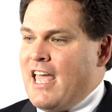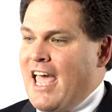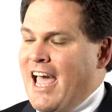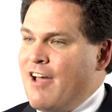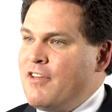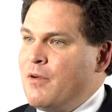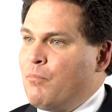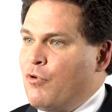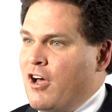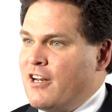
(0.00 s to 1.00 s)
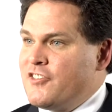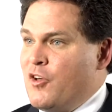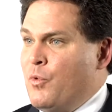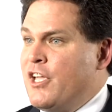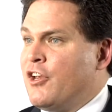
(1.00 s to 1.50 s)
Having products
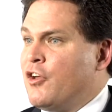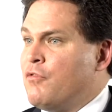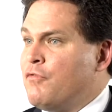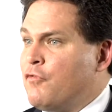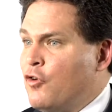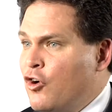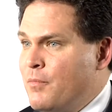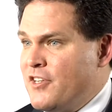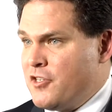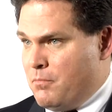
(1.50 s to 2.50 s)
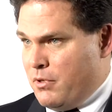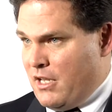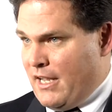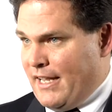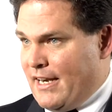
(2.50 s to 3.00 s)
that we can confirm as
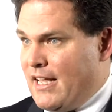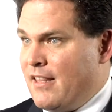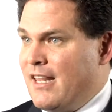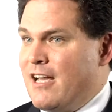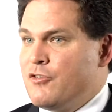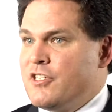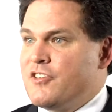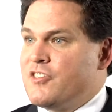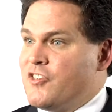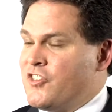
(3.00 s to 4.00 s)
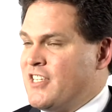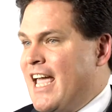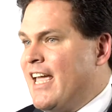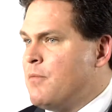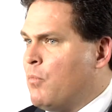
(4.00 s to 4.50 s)
compliant allows us to
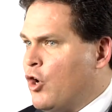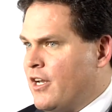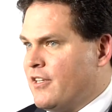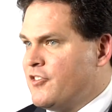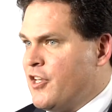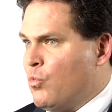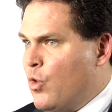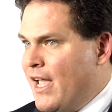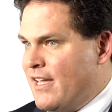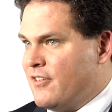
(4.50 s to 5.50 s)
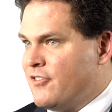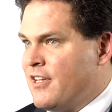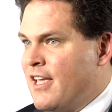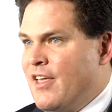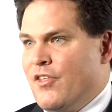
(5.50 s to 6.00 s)
stay in markets in
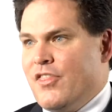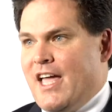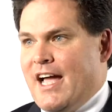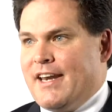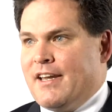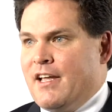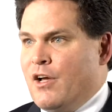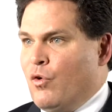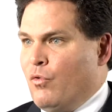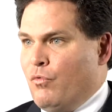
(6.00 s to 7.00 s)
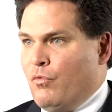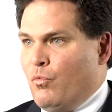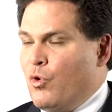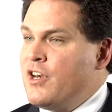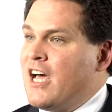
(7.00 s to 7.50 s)
ways that
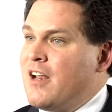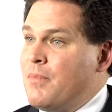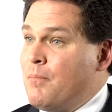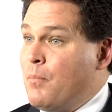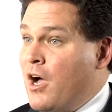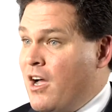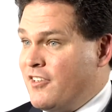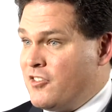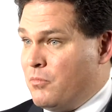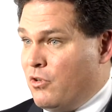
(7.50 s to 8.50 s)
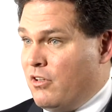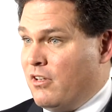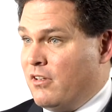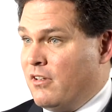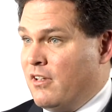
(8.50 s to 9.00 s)
would not have been
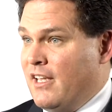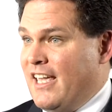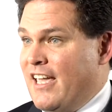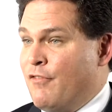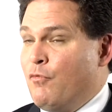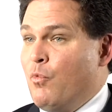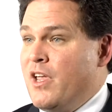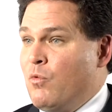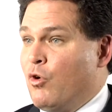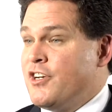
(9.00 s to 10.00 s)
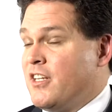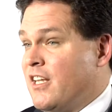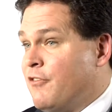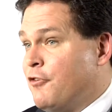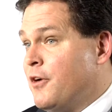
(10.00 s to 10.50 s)
possible if we were
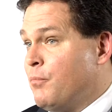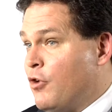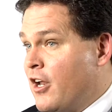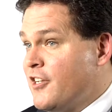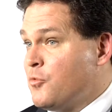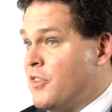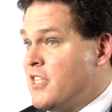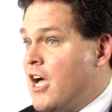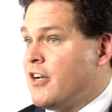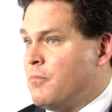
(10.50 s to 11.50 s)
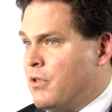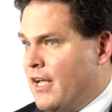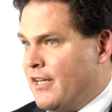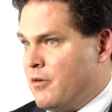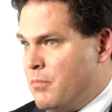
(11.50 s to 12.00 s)
delivering products with
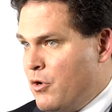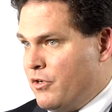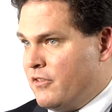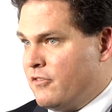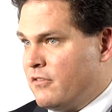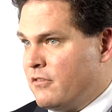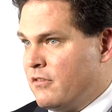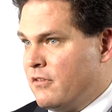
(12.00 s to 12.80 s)
non-compliant components.